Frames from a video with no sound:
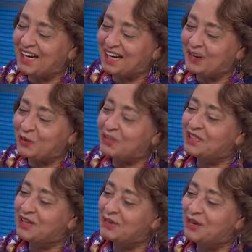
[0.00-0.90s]
that I
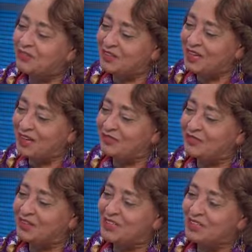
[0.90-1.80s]
always say you have to
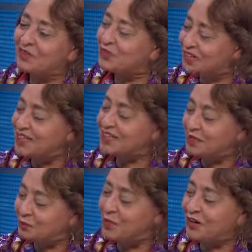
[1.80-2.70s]
have uh, several
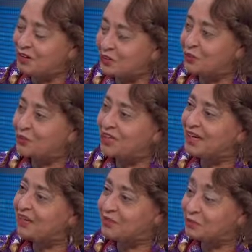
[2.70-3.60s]
things in a marriage. You
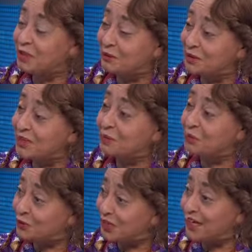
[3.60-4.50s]
really have to be able to
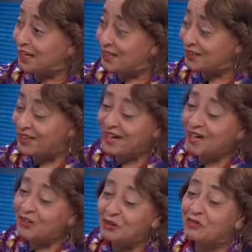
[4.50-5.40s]
communicate,
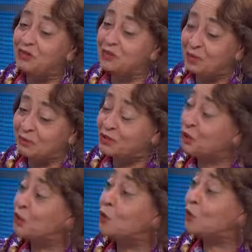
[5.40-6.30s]
you have to be able
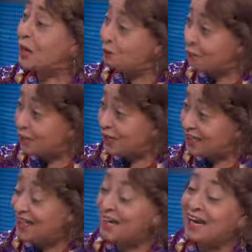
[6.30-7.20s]
to
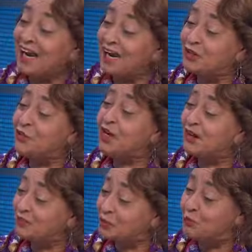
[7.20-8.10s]
cooperate, and you
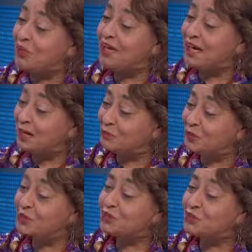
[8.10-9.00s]
have to be
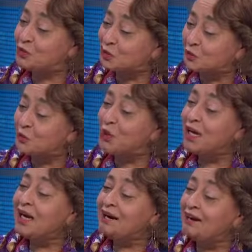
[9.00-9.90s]
able to
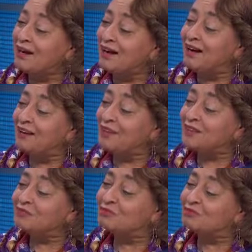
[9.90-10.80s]

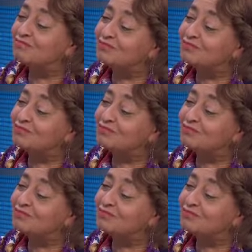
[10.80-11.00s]
uh,